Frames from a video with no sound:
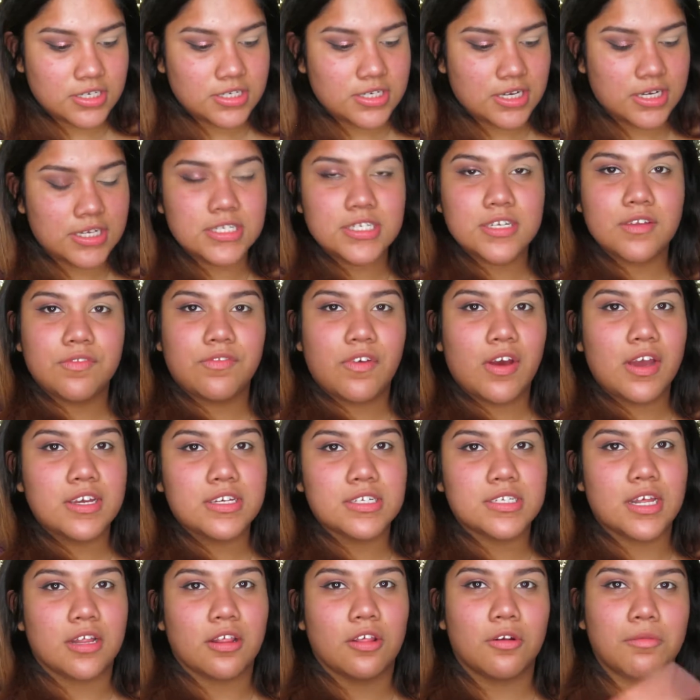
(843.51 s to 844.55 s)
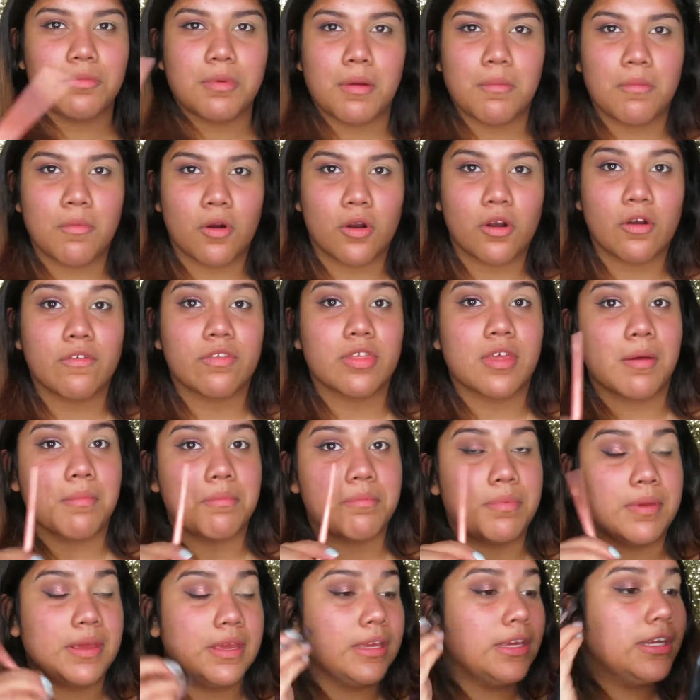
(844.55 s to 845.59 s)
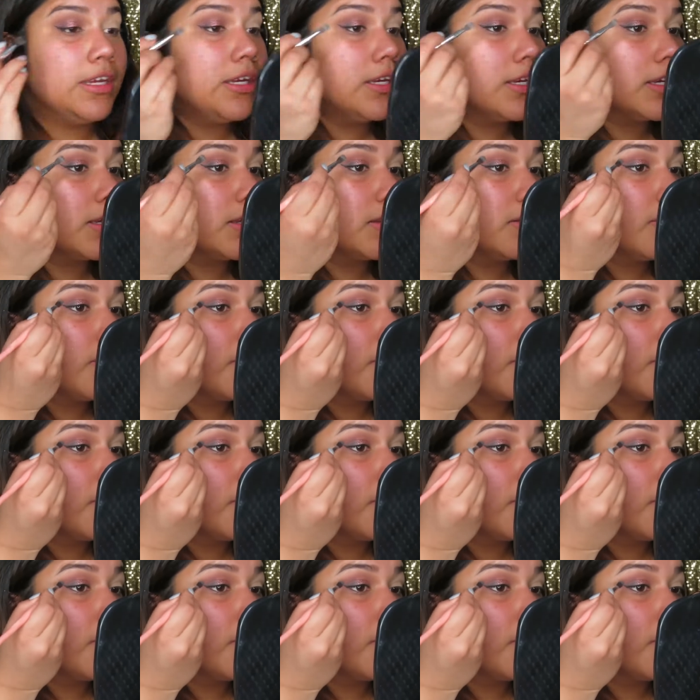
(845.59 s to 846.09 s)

intensifies a little bit more of that pink.